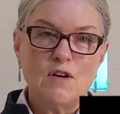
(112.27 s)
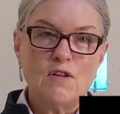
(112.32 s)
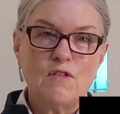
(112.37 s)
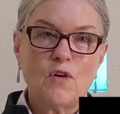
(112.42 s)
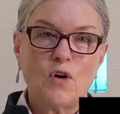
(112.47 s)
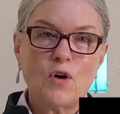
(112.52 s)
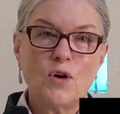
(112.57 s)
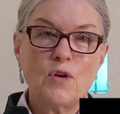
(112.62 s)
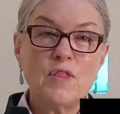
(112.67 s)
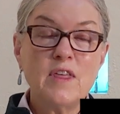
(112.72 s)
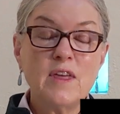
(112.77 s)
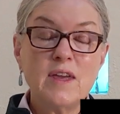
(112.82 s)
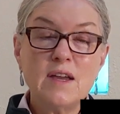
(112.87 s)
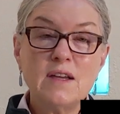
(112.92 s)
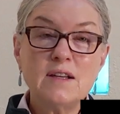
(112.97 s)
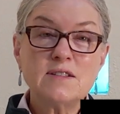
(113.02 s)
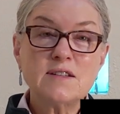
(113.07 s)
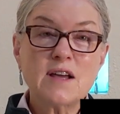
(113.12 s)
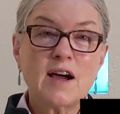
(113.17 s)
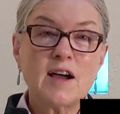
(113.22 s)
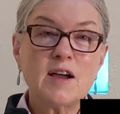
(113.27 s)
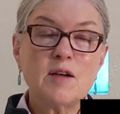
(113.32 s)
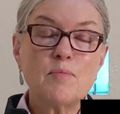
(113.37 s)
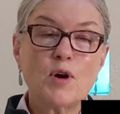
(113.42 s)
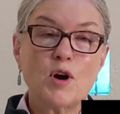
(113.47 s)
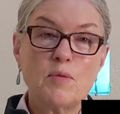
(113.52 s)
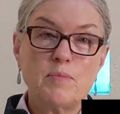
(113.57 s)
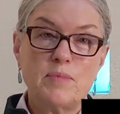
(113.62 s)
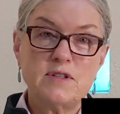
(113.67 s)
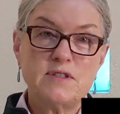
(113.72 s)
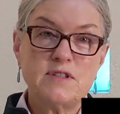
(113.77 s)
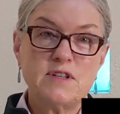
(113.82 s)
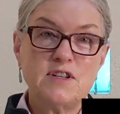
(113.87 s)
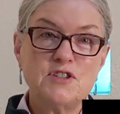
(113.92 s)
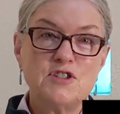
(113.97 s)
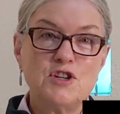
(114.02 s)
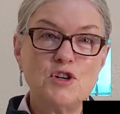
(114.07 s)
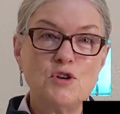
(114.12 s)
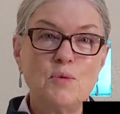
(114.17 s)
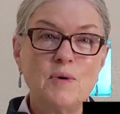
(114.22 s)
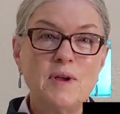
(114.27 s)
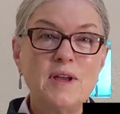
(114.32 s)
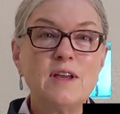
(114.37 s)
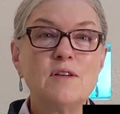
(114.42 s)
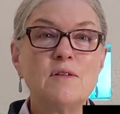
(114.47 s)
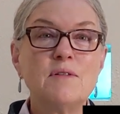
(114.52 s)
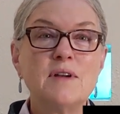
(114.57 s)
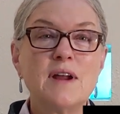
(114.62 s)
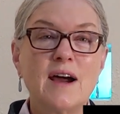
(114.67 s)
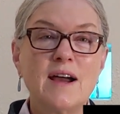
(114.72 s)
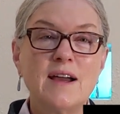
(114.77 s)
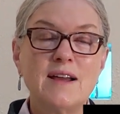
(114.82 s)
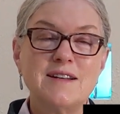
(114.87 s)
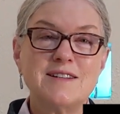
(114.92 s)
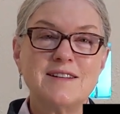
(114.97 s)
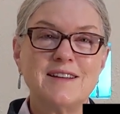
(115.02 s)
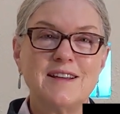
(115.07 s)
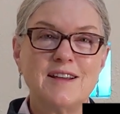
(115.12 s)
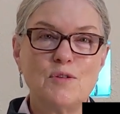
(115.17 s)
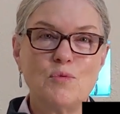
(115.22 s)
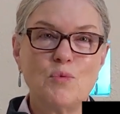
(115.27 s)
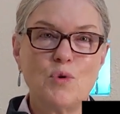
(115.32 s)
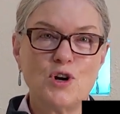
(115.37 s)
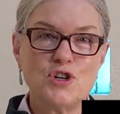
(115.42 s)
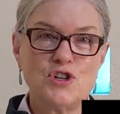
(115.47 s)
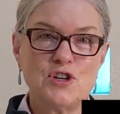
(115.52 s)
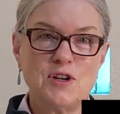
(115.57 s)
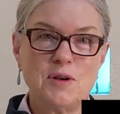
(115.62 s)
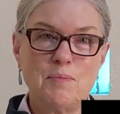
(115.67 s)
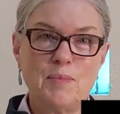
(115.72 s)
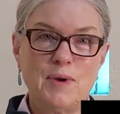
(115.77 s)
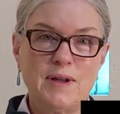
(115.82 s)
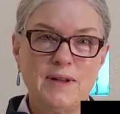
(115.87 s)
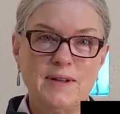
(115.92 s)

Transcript: For these high purposes do we unite in worship.